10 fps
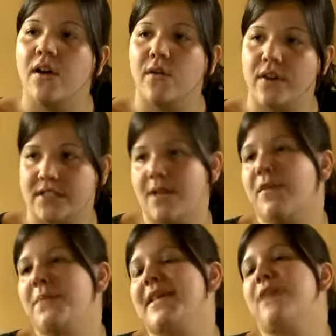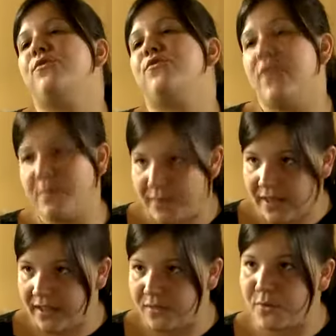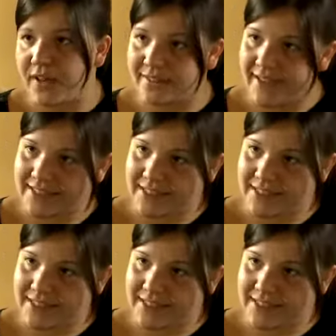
or sometimes I would repeat what they